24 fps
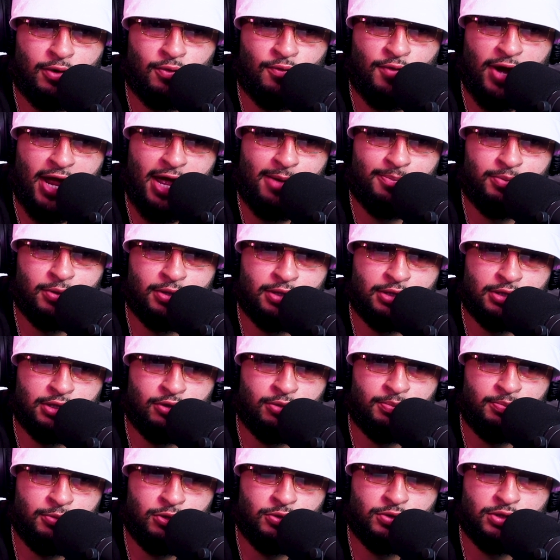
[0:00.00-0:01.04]
rapping
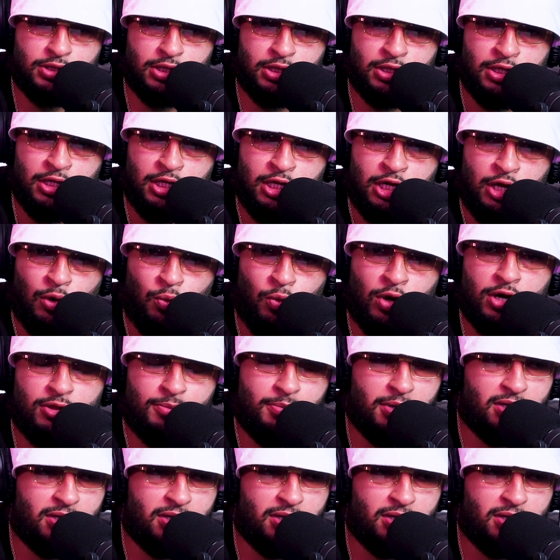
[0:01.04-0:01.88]
and music, one of the